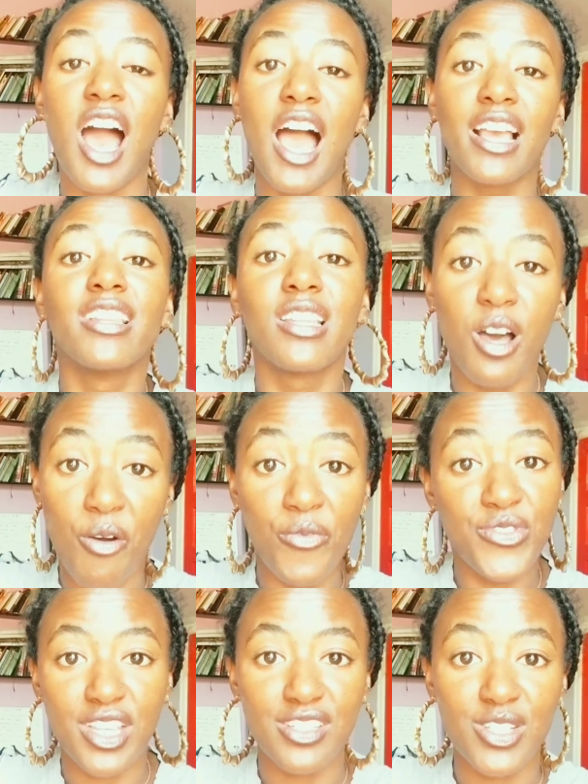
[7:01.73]
I love
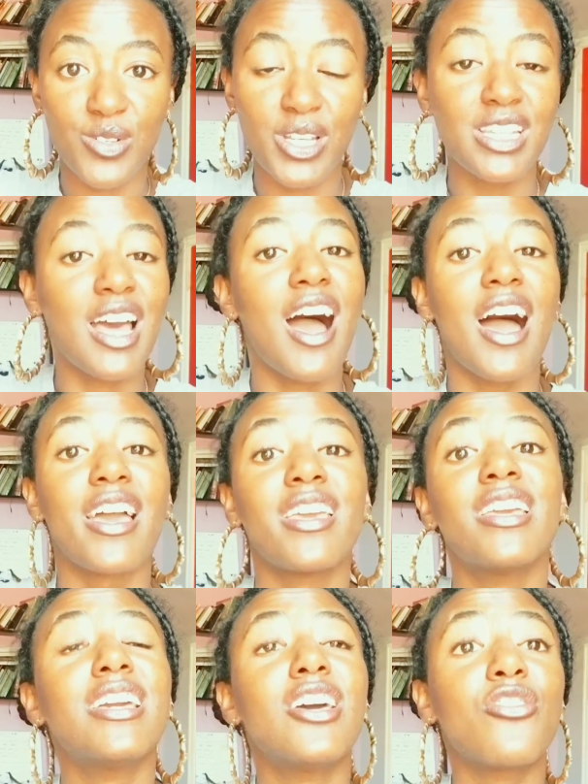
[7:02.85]
sunscreen. I
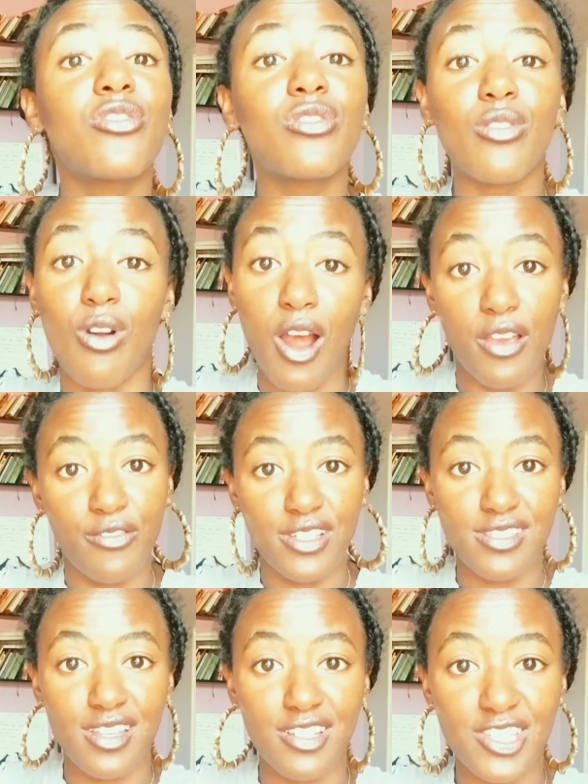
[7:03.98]
thrive in
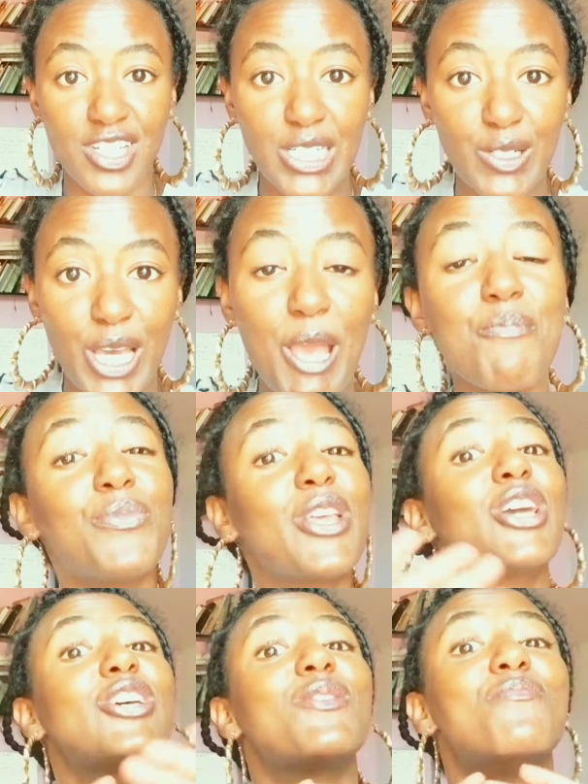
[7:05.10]
sunscreen, okay?
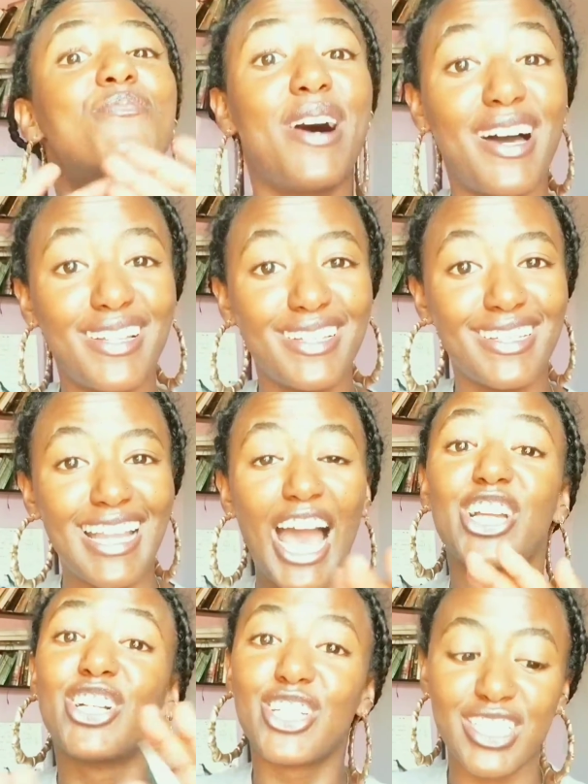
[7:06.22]
But I
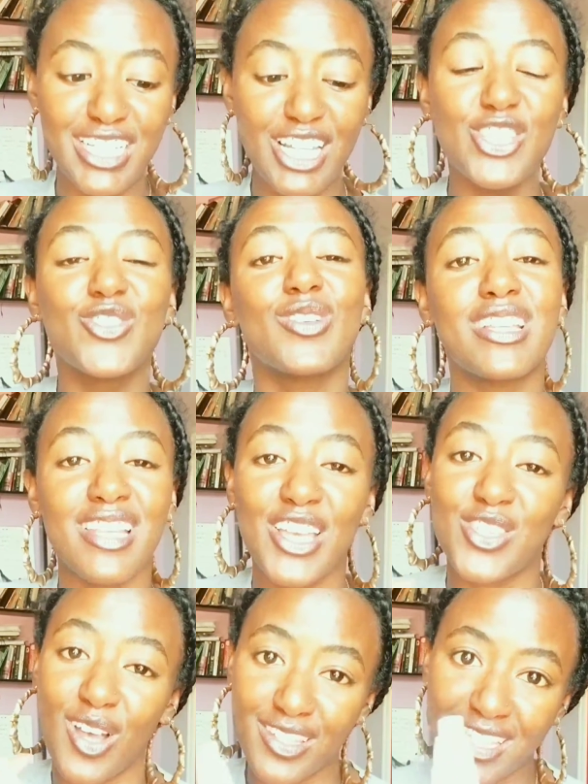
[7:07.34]
couldn't. As soon as I
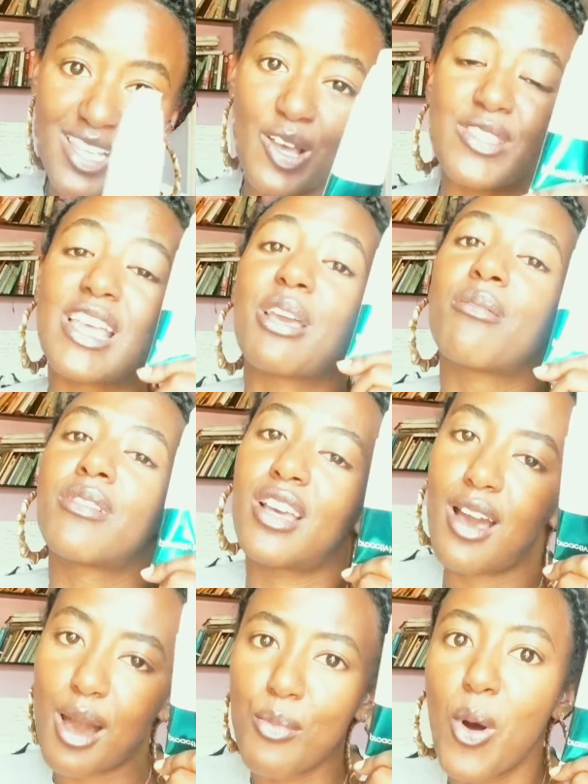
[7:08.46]
saw this, I was like,
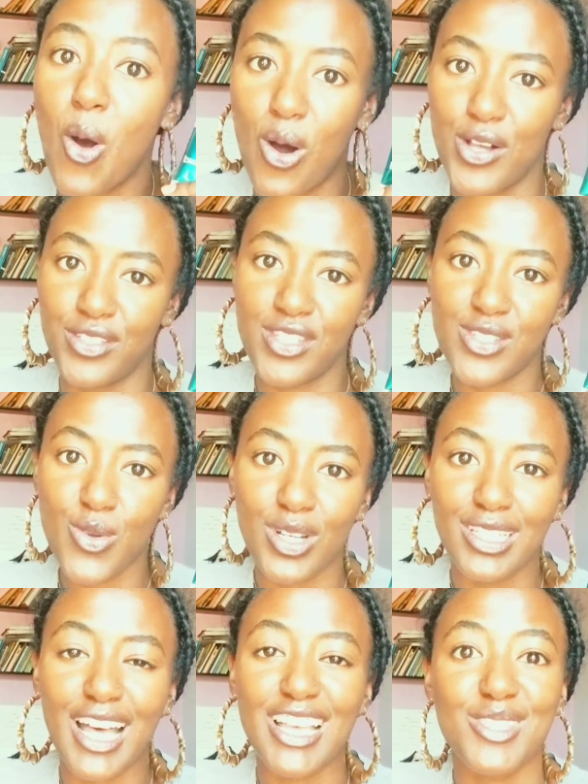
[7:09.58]
come on, this is going to
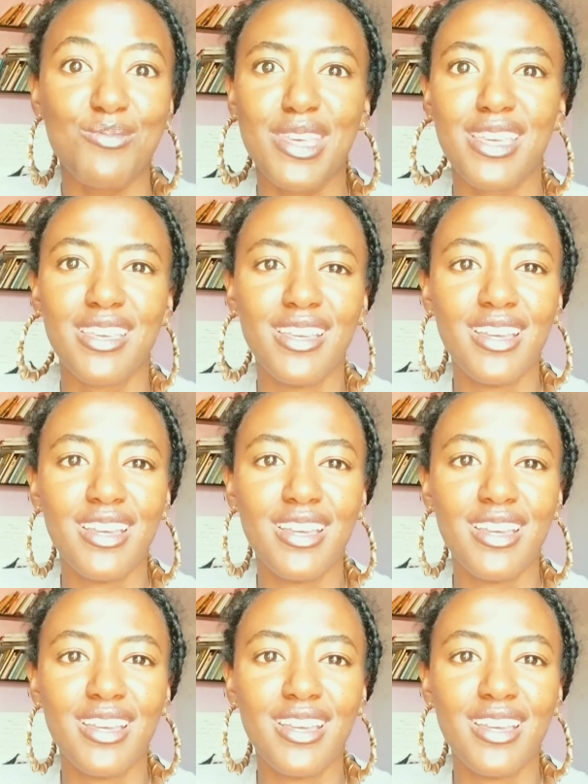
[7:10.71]
last me